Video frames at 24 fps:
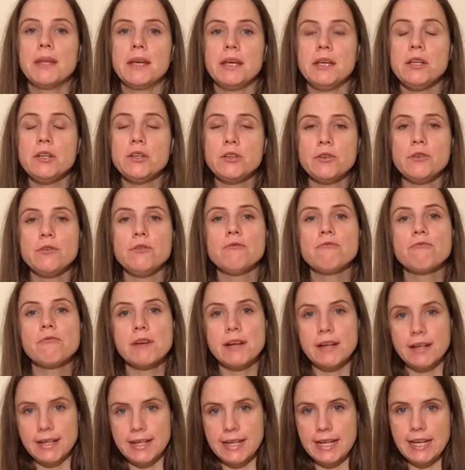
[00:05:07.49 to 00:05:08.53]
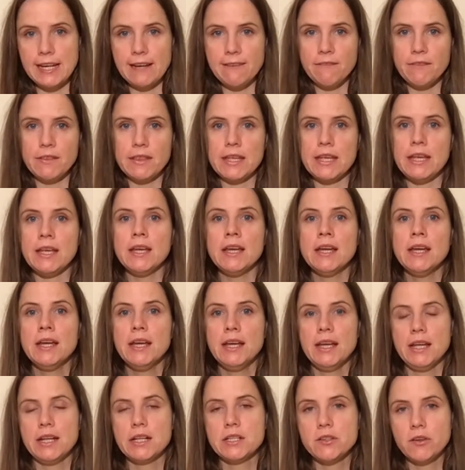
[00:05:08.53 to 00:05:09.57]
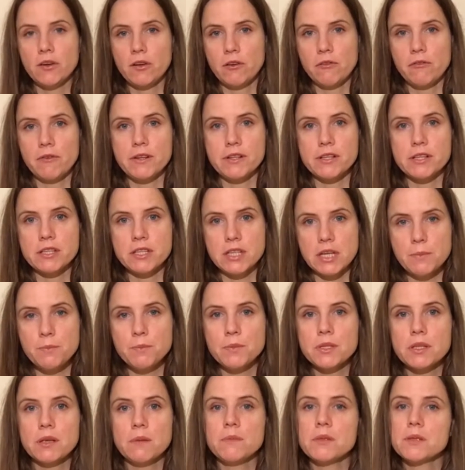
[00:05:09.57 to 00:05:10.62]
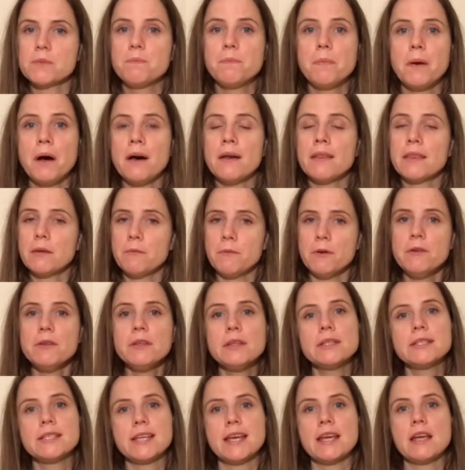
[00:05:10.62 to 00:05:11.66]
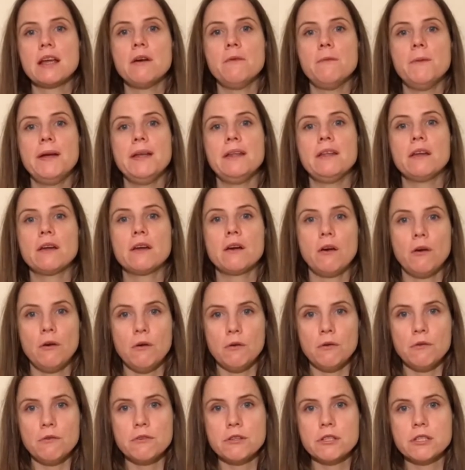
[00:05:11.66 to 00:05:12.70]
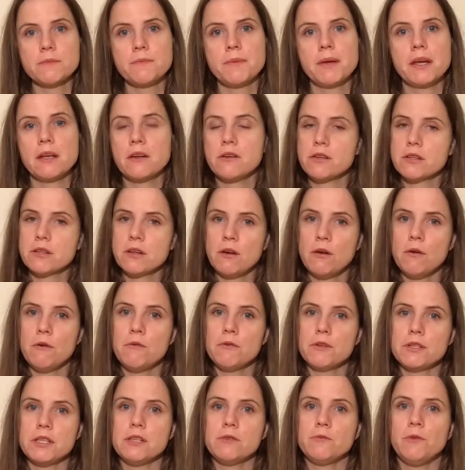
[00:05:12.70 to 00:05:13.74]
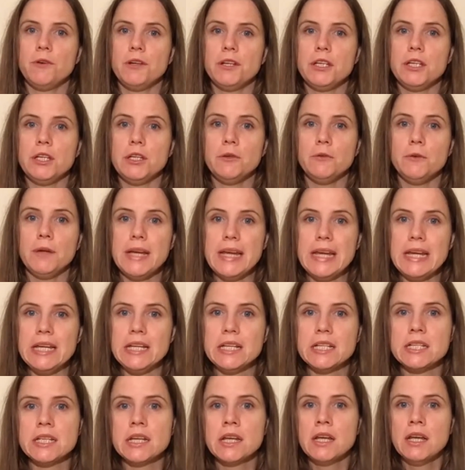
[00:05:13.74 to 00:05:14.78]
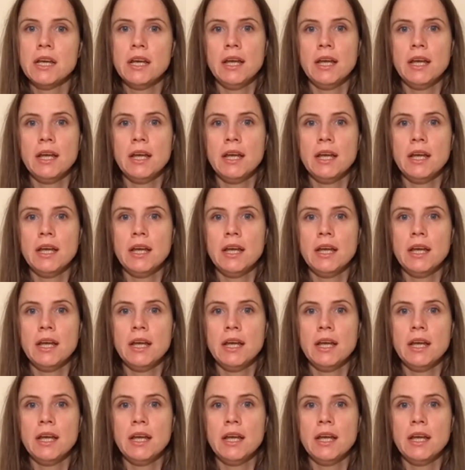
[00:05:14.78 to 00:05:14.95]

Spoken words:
They do relieve the intolerance symptoms, but they won't take away the cause, because cause is what you eat.